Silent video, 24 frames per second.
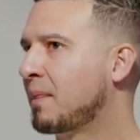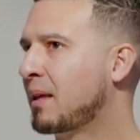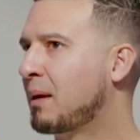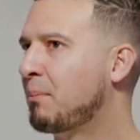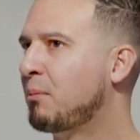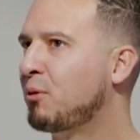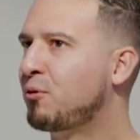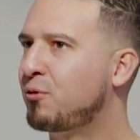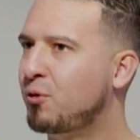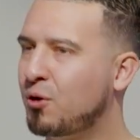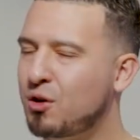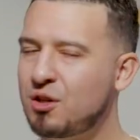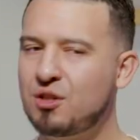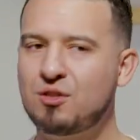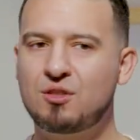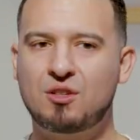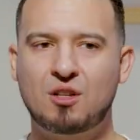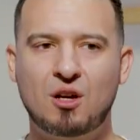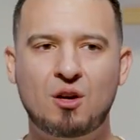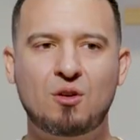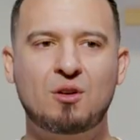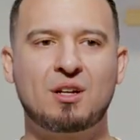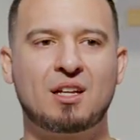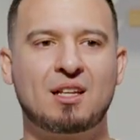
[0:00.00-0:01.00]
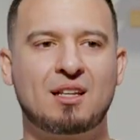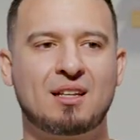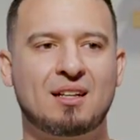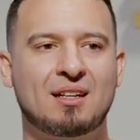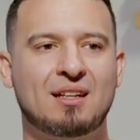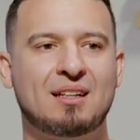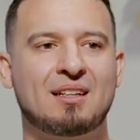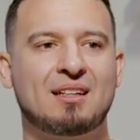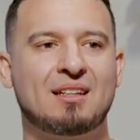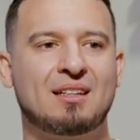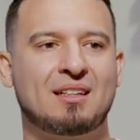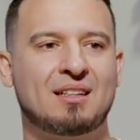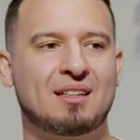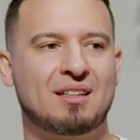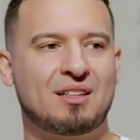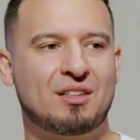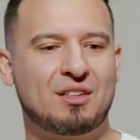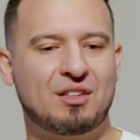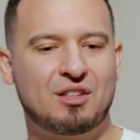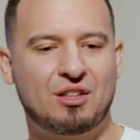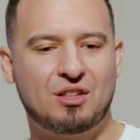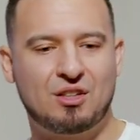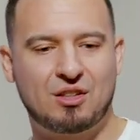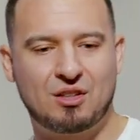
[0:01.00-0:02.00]
And before you know it,
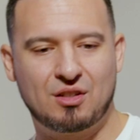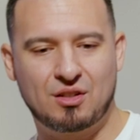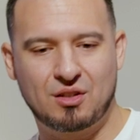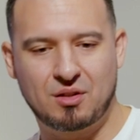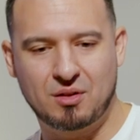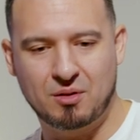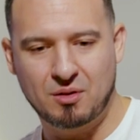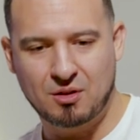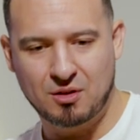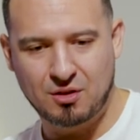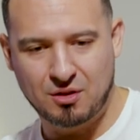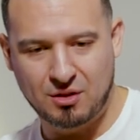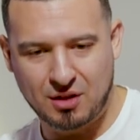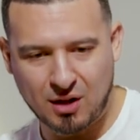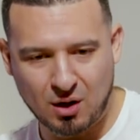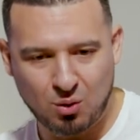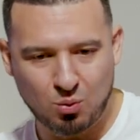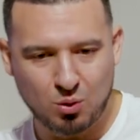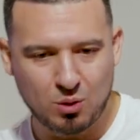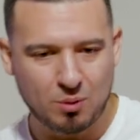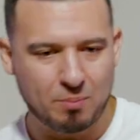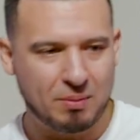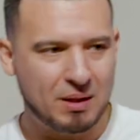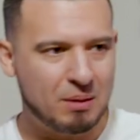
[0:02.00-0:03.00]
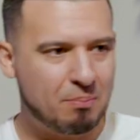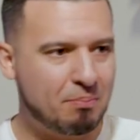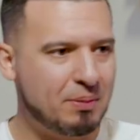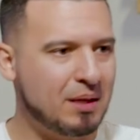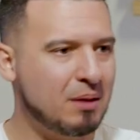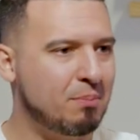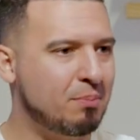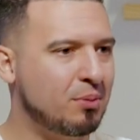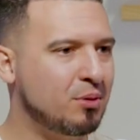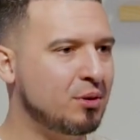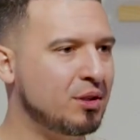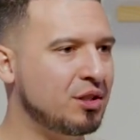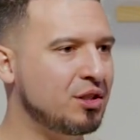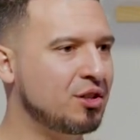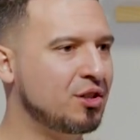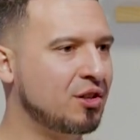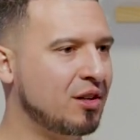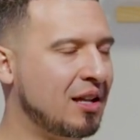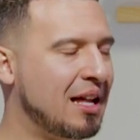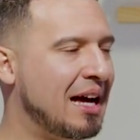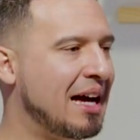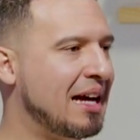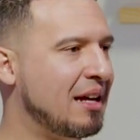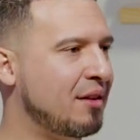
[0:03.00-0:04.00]
there will be people in
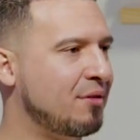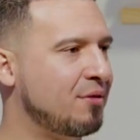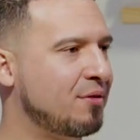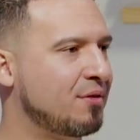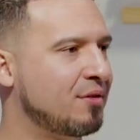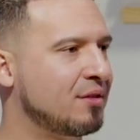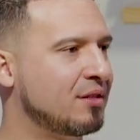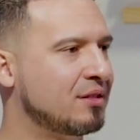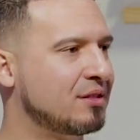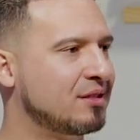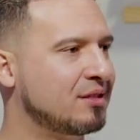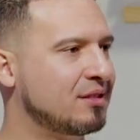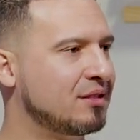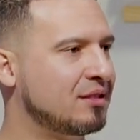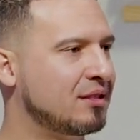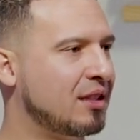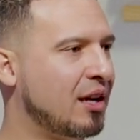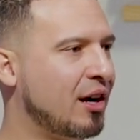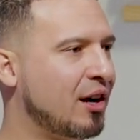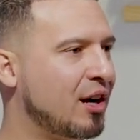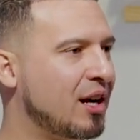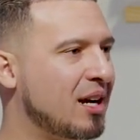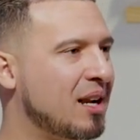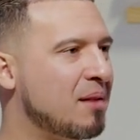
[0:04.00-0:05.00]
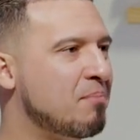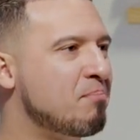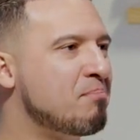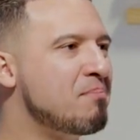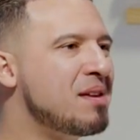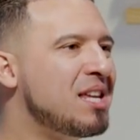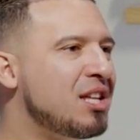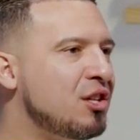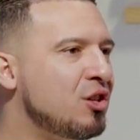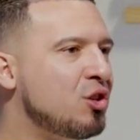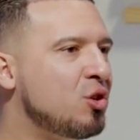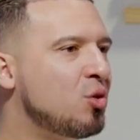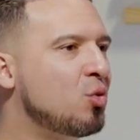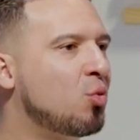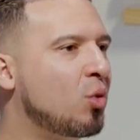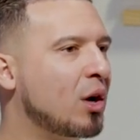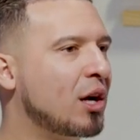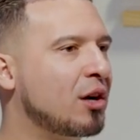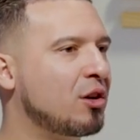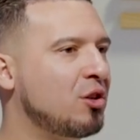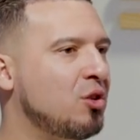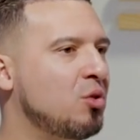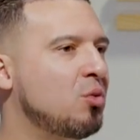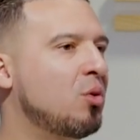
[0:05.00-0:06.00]
your life that are going to meet you
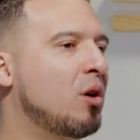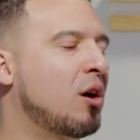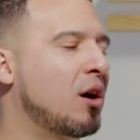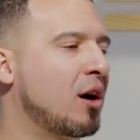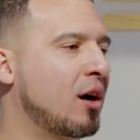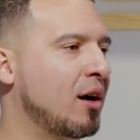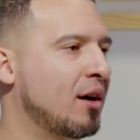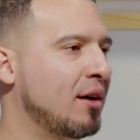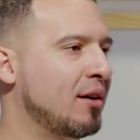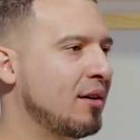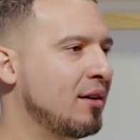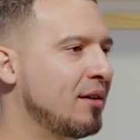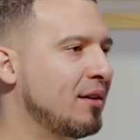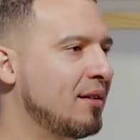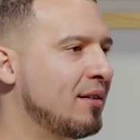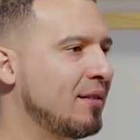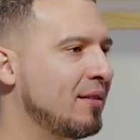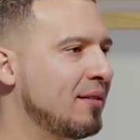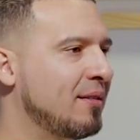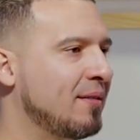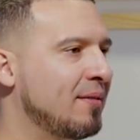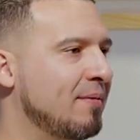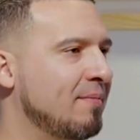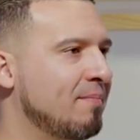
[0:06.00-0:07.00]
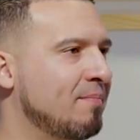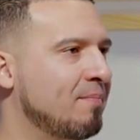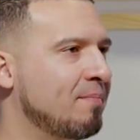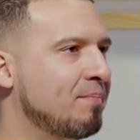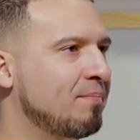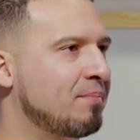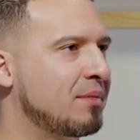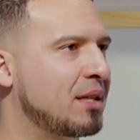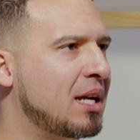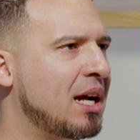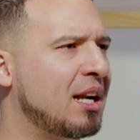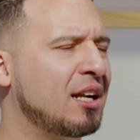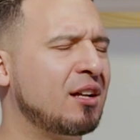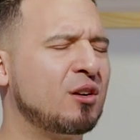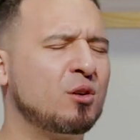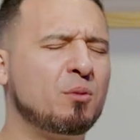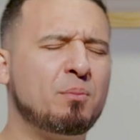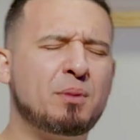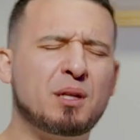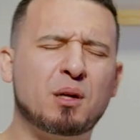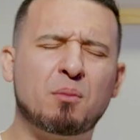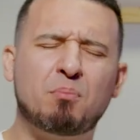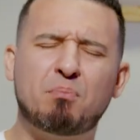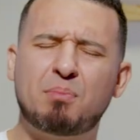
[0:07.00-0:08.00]
where you are. And
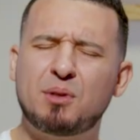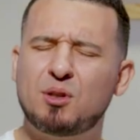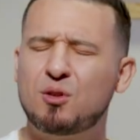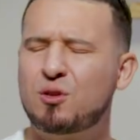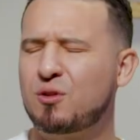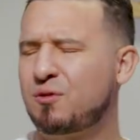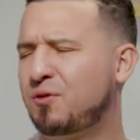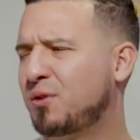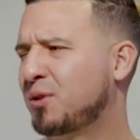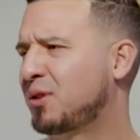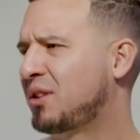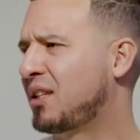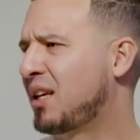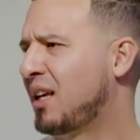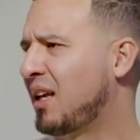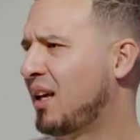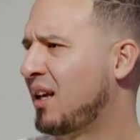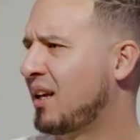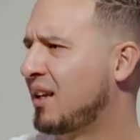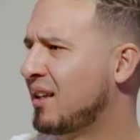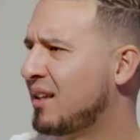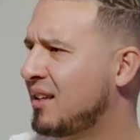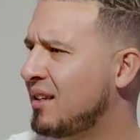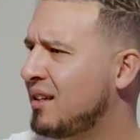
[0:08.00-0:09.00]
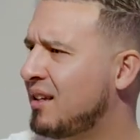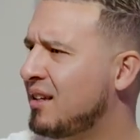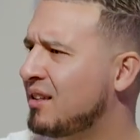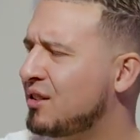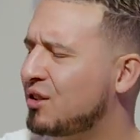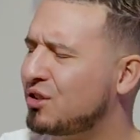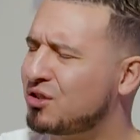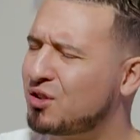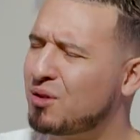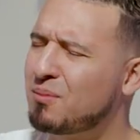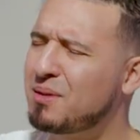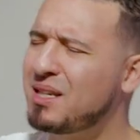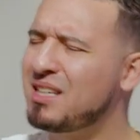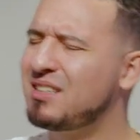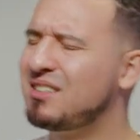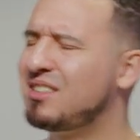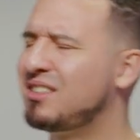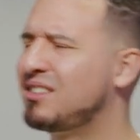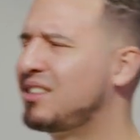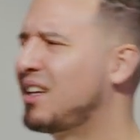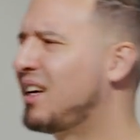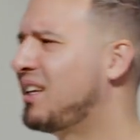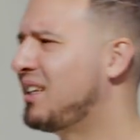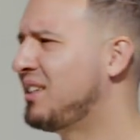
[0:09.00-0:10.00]
it'll be a beautiful thing. There's so many
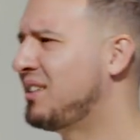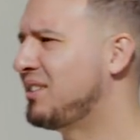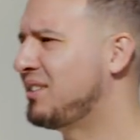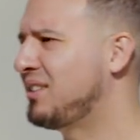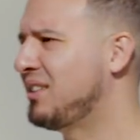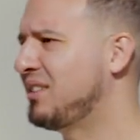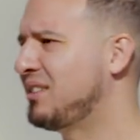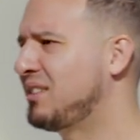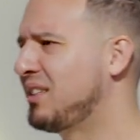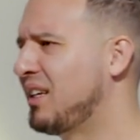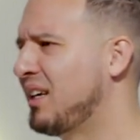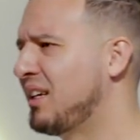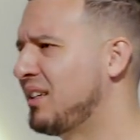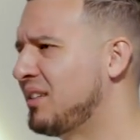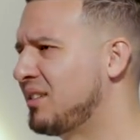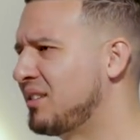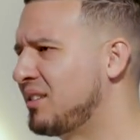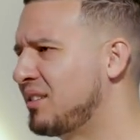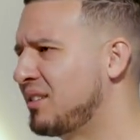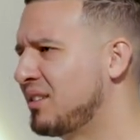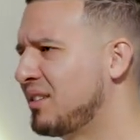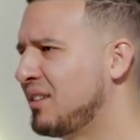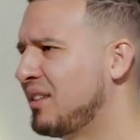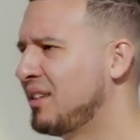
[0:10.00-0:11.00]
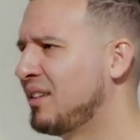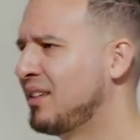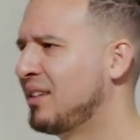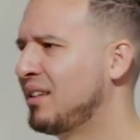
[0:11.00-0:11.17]
studies these days.